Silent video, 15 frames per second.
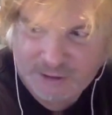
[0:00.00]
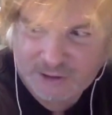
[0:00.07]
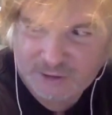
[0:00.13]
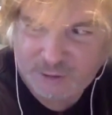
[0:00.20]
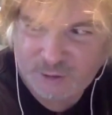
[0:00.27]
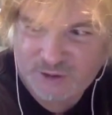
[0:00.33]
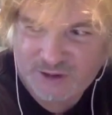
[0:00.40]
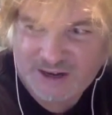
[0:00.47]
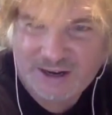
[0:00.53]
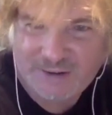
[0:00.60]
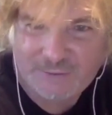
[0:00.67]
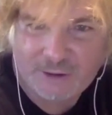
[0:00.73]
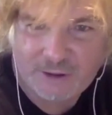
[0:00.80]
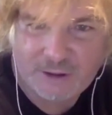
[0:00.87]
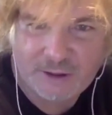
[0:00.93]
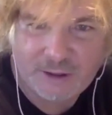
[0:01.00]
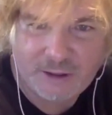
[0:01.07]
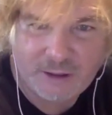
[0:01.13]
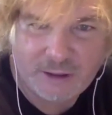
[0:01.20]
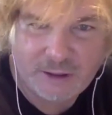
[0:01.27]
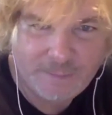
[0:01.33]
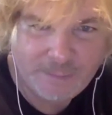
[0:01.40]
the screwdriver and
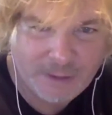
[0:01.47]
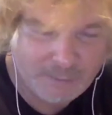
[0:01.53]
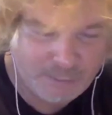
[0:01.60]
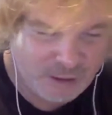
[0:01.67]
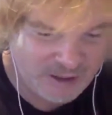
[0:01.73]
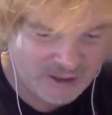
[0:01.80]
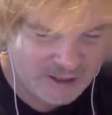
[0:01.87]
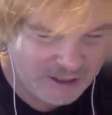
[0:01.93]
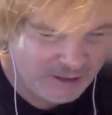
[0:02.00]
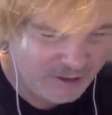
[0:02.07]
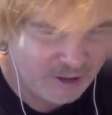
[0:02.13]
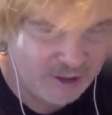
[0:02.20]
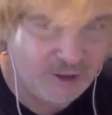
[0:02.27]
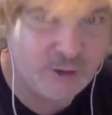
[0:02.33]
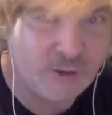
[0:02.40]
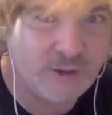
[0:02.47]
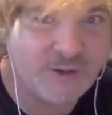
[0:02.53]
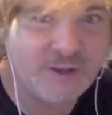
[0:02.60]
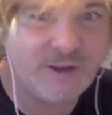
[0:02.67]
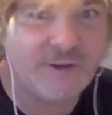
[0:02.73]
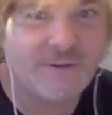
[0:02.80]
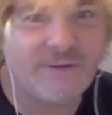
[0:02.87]
the proctology
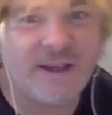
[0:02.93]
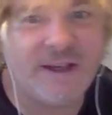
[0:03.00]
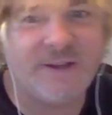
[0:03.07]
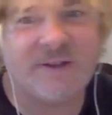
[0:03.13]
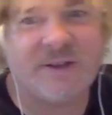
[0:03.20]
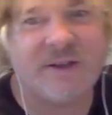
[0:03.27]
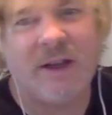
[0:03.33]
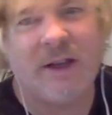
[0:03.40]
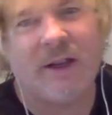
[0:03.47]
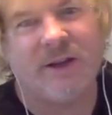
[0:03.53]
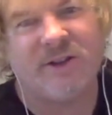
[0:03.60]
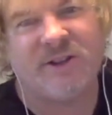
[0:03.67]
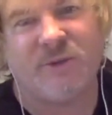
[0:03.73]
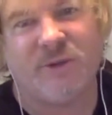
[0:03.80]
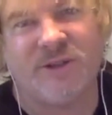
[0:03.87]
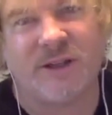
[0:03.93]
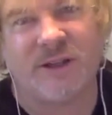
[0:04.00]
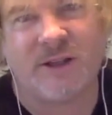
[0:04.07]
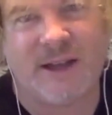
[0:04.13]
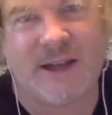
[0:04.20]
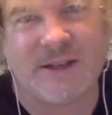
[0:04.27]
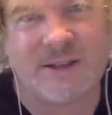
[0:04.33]
tools in her face, she was a
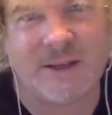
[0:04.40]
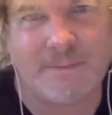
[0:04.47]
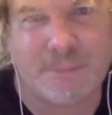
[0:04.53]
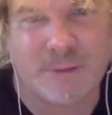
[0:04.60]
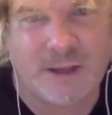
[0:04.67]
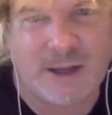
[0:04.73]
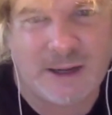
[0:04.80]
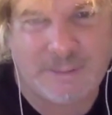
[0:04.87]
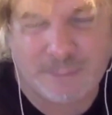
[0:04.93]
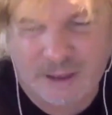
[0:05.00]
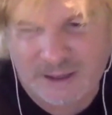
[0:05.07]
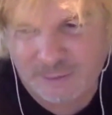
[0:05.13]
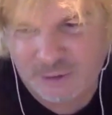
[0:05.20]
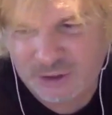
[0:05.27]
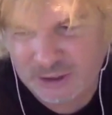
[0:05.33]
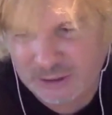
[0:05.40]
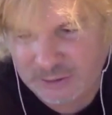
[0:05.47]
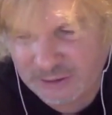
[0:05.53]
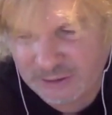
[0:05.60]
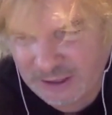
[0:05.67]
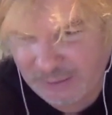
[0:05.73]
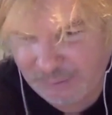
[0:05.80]
classic blonde bombshell
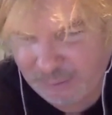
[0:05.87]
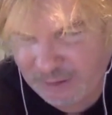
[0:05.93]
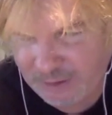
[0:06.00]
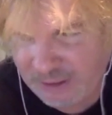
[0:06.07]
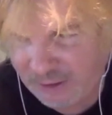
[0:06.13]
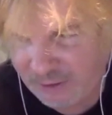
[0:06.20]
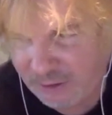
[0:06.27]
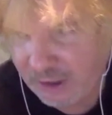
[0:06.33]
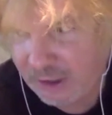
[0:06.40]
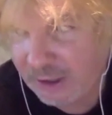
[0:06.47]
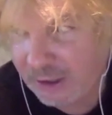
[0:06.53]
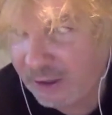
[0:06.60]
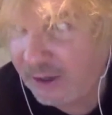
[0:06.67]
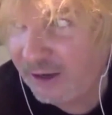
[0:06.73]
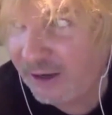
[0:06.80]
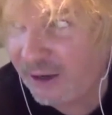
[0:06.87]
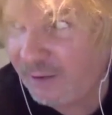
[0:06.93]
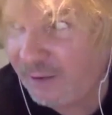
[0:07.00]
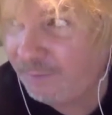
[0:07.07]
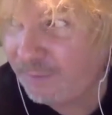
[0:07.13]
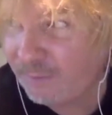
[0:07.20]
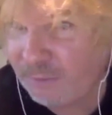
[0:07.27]
type. And then
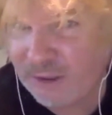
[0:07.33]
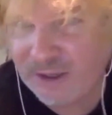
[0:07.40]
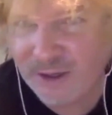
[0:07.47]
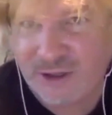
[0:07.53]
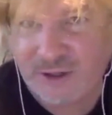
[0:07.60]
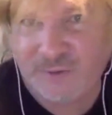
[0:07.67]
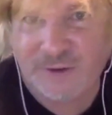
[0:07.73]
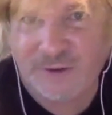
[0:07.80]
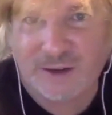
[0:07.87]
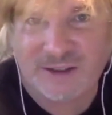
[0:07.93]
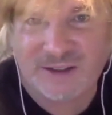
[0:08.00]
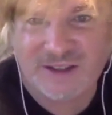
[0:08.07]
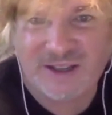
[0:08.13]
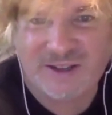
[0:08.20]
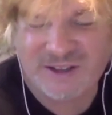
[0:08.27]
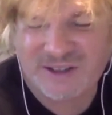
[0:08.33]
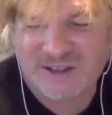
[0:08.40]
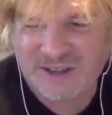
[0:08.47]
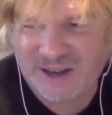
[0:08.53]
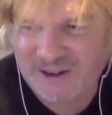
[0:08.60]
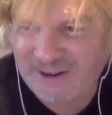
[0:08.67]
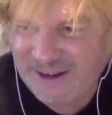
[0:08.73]
because she felt the need to
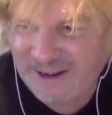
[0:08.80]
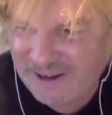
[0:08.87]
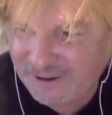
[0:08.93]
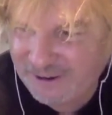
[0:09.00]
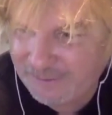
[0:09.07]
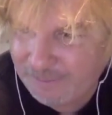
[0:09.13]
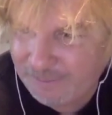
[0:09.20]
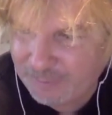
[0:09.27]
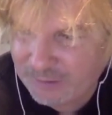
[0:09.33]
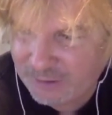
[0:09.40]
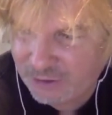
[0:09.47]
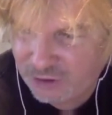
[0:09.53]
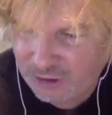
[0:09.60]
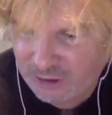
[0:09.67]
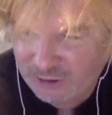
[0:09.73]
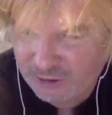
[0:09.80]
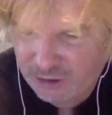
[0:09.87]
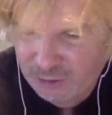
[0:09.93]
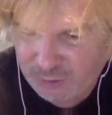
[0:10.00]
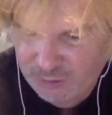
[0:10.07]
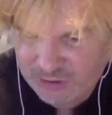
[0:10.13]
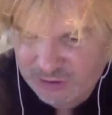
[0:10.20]
stand out,
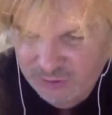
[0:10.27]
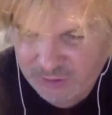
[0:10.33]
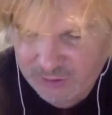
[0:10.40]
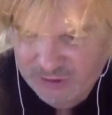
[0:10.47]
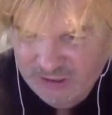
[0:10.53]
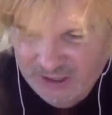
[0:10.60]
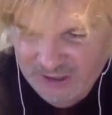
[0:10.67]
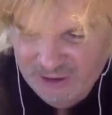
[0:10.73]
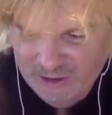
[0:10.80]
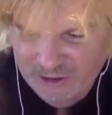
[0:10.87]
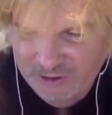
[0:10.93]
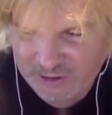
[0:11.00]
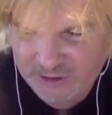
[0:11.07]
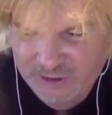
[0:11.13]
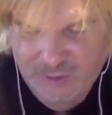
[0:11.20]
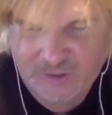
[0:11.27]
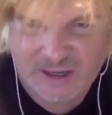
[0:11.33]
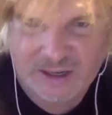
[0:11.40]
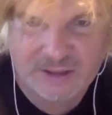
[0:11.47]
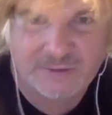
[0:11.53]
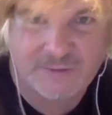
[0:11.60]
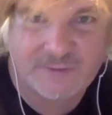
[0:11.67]
she went Suicide Girls
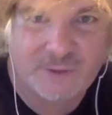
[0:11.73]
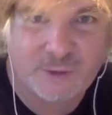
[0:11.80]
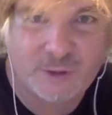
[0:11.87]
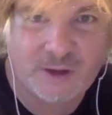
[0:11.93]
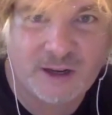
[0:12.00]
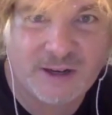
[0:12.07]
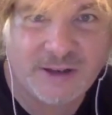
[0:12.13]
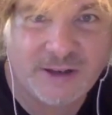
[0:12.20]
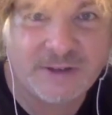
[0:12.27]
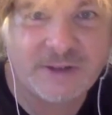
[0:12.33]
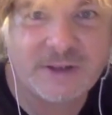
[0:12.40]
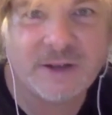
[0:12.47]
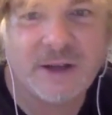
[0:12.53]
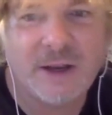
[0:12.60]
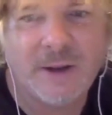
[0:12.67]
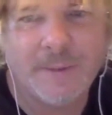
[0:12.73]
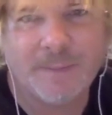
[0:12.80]
2004 on us.